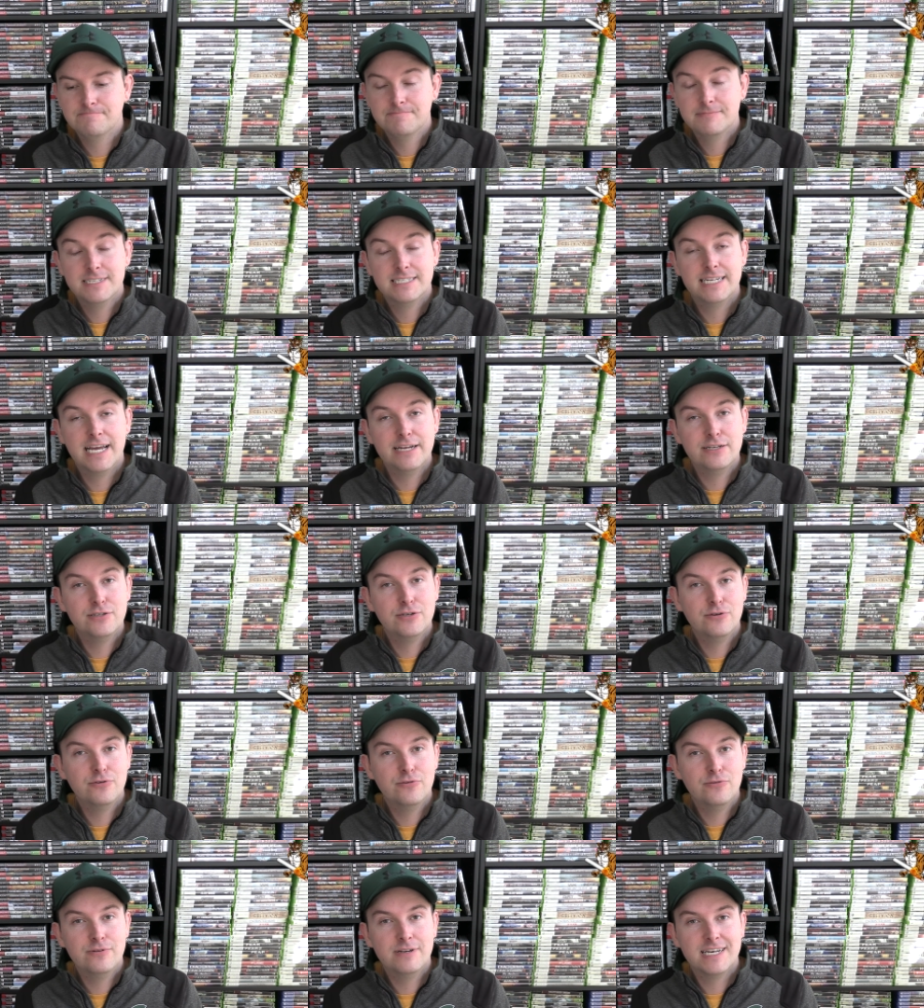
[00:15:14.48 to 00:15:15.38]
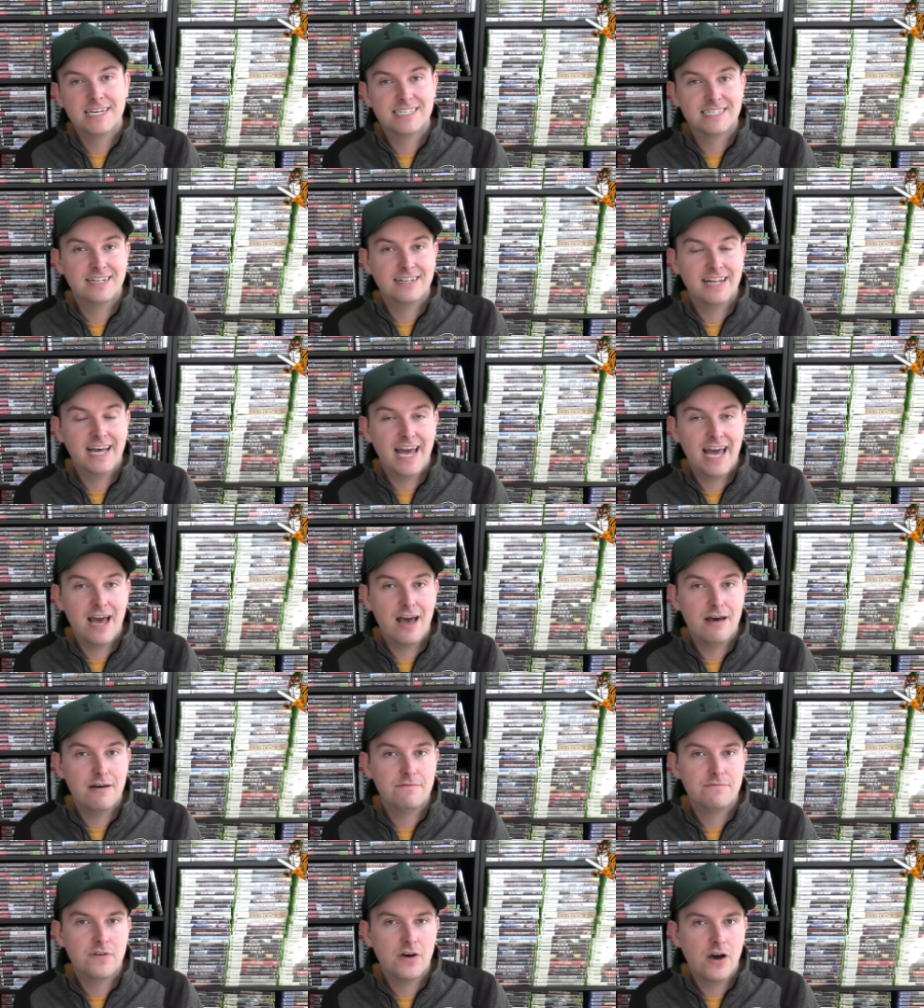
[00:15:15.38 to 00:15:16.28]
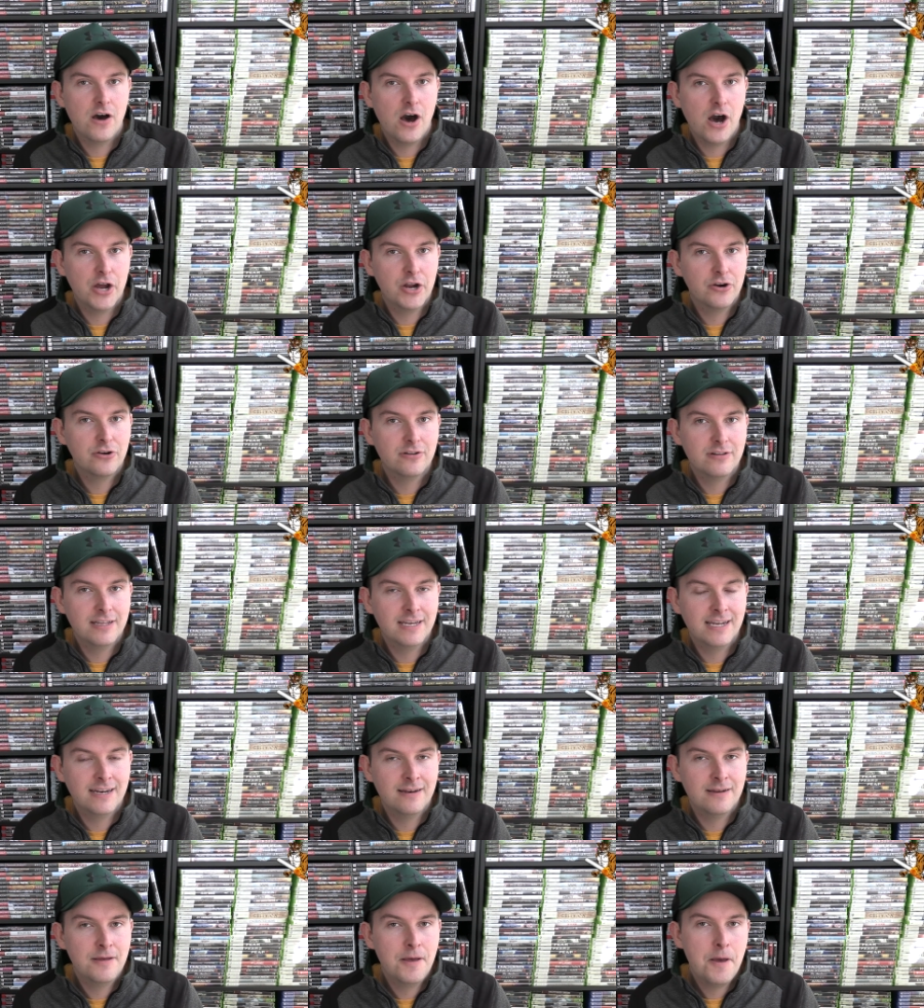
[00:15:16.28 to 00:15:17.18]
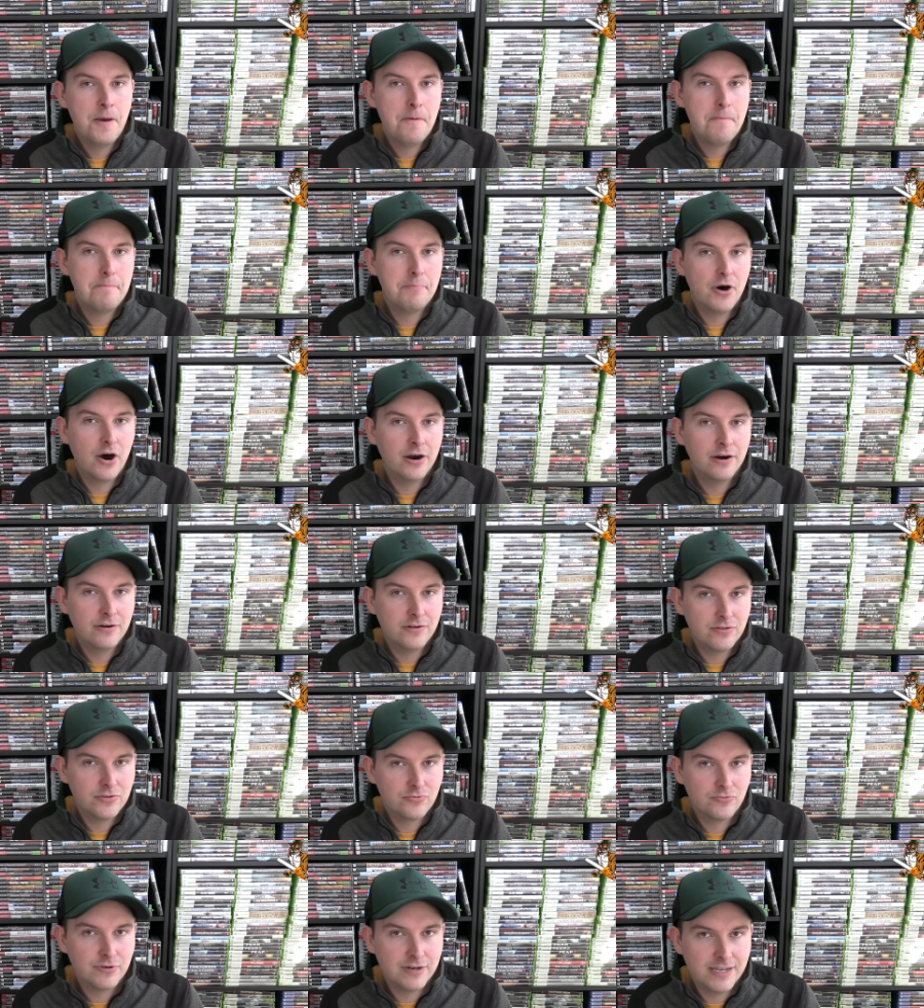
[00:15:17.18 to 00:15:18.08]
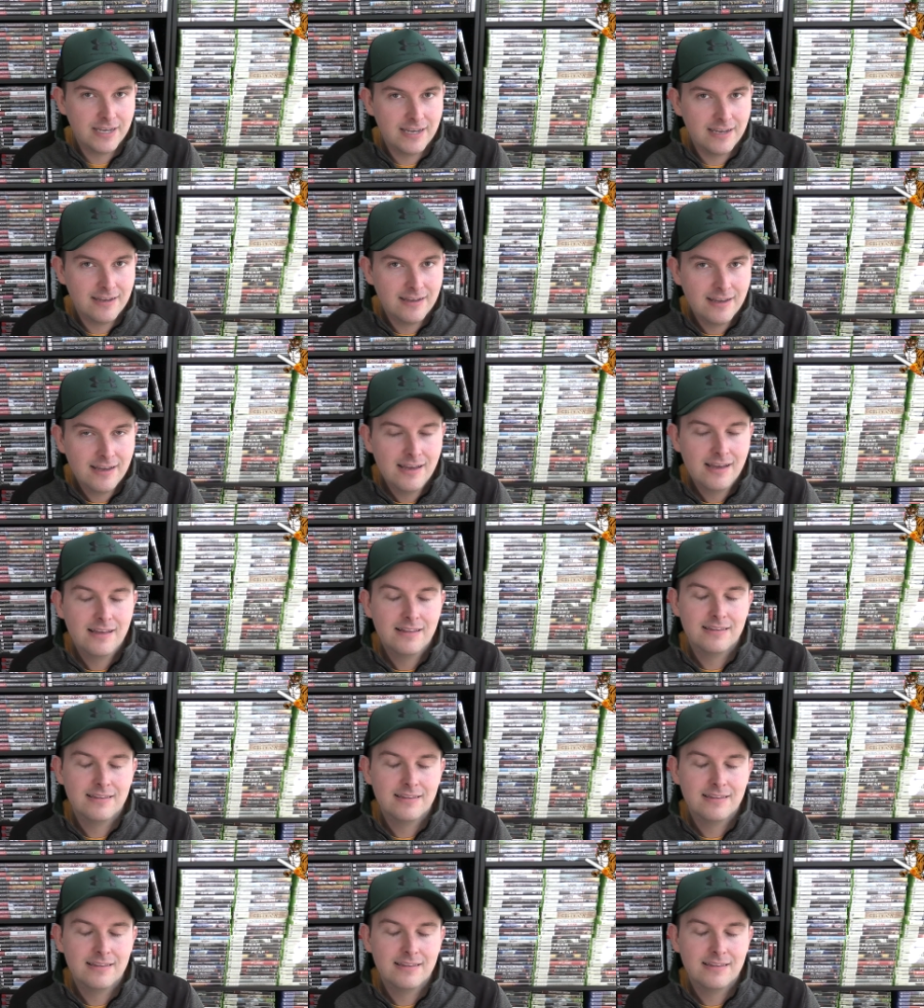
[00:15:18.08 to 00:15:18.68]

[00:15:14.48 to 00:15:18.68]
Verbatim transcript: stay tuned as I'll have Ireland Part 3,